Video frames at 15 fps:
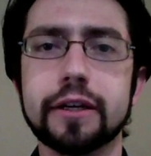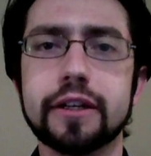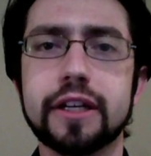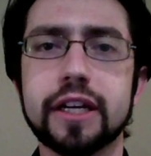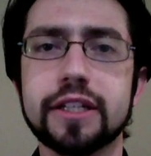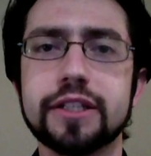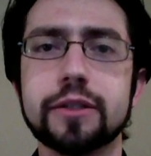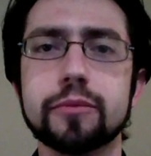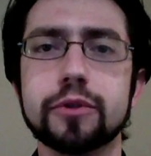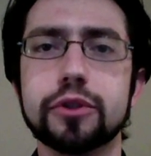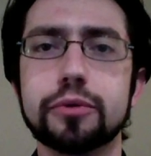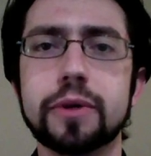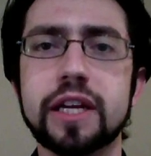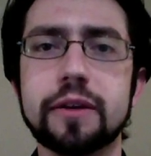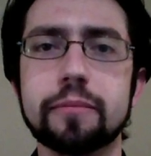custom
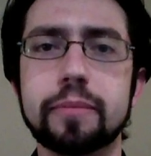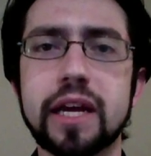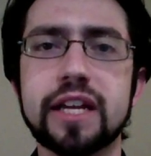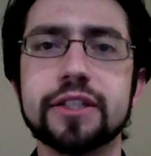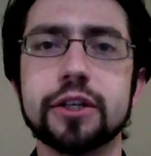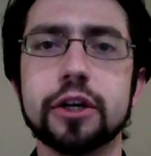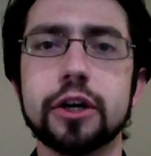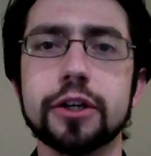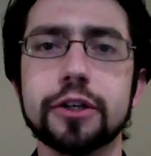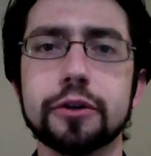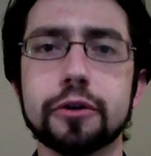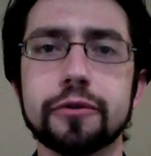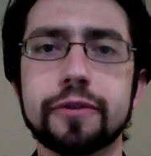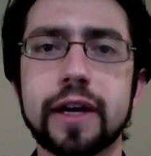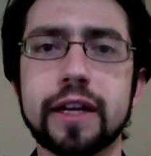tweet based on
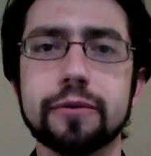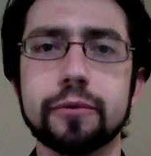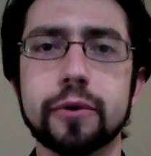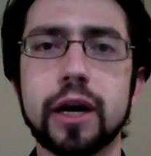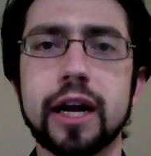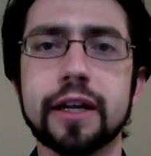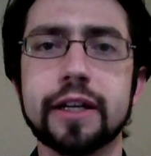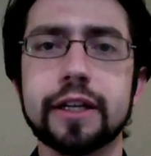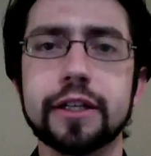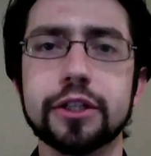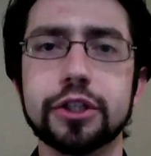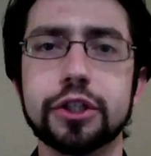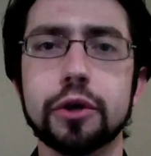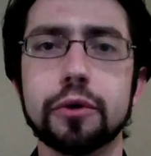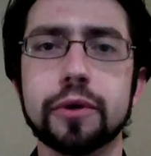your event, where I can
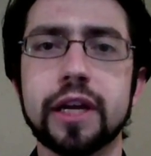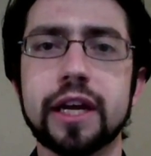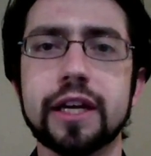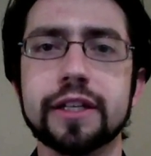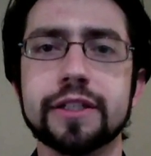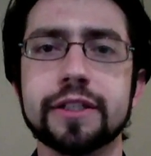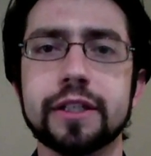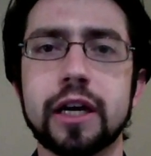showcase